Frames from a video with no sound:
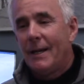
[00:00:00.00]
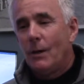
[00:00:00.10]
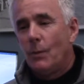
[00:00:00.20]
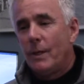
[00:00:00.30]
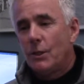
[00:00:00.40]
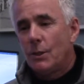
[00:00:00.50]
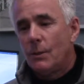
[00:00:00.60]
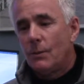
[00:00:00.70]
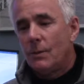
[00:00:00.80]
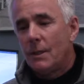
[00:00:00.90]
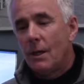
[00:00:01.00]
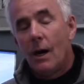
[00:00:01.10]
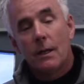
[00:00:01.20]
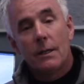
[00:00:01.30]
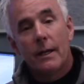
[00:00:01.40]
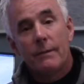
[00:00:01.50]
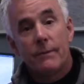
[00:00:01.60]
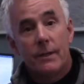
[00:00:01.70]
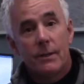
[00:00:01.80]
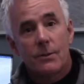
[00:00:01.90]
Went to the online
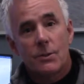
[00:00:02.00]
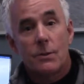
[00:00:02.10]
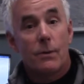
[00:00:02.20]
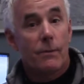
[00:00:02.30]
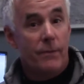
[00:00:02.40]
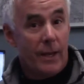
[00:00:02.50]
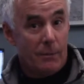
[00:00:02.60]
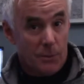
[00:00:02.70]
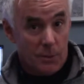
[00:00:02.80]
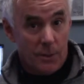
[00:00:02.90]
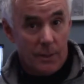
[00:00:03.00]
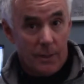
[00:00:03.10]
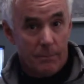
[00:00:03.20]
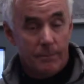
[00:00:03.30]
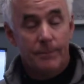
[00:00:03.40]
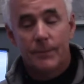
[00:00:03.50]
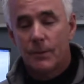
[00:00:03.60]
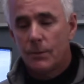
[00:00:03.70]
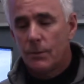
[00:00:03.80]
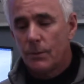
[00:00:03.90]
videos that were available to them
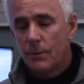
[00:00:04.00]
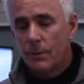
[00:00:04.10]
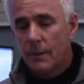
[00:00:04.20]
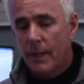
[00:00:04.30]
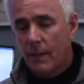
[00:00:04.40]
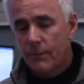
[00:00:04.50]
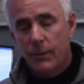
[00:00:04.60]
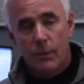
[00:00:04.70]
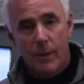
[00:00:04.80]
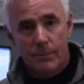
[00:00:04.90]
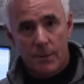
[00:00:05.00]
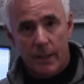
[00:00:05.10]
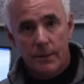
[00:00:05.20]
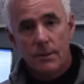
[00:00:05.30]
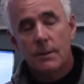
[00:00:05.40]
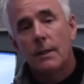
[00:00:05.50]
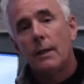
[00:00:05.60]
through the California websites,